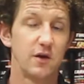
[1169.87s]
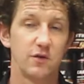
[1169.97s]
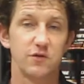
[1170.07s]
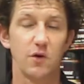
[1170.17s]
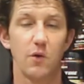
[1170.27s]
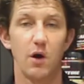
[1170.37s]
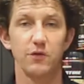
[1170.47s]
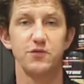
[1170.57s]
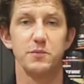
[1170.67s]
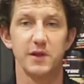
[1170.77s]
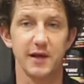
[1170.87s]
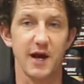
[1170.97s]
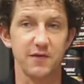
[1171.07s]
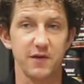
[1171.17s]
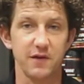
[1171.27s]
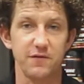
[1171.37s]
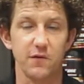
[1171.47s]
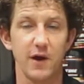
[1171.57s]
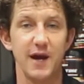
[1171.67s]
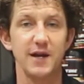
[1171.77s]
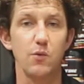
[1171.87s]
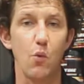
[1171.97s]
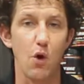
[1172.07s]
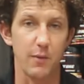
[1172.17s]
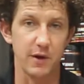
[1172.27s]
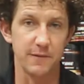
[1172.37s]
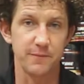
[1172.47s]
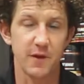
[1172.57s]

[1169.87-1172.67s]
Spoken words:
So ultimately, I think for any woman